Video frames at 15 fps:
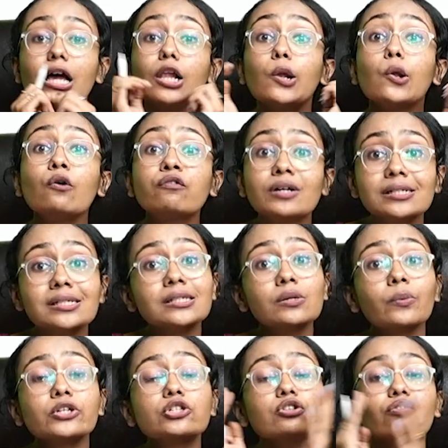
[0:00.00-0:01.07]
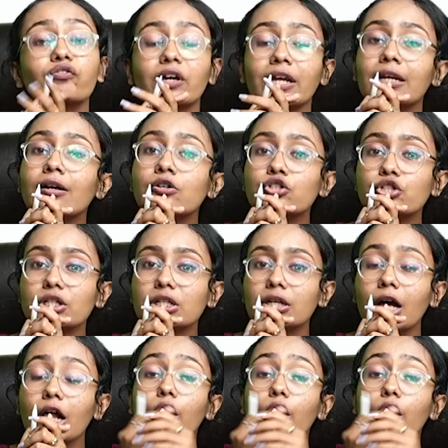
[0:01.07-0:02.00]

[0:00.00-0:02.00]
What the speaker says: law of conservation of energy,